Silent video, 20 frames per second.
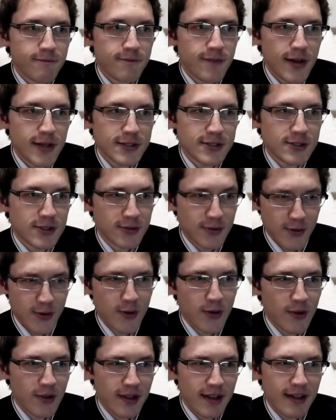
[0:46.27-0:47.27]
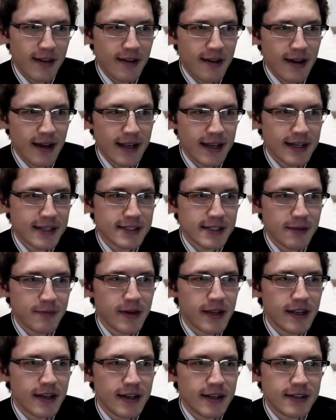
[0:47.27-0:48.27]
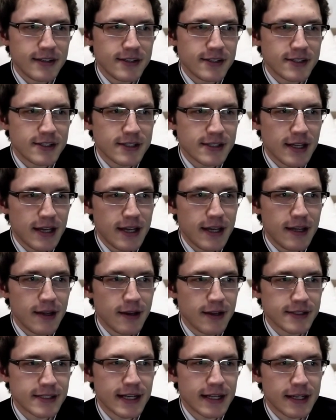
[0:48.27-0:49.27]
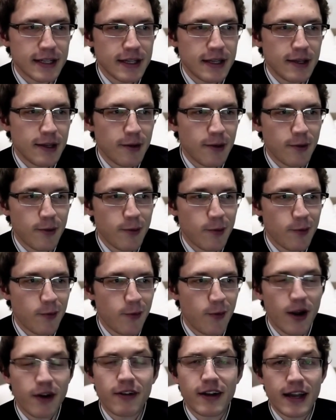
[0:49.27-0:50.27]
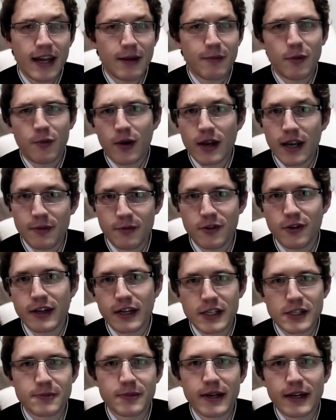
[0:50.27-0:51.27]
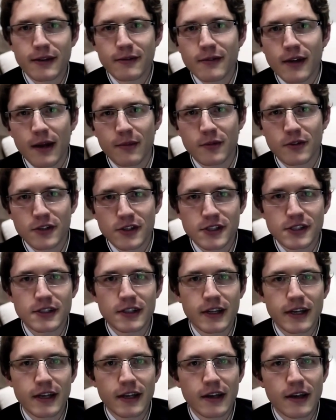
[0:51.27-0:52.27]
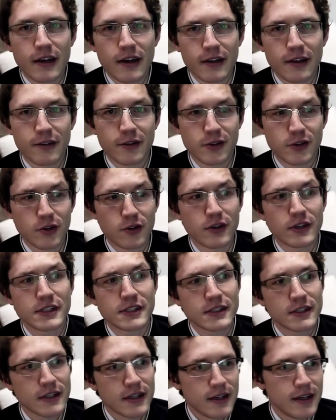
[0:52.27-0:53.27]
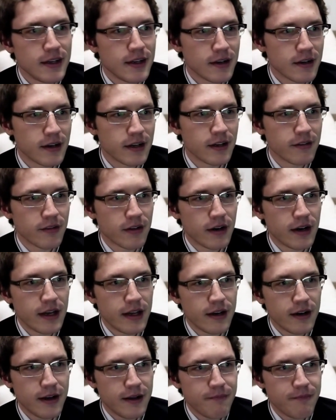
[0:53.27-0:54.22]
First of all, I guess I better just say exactly where I am and what I'm doing in Japan. I'm not just like another tourist kind of guy.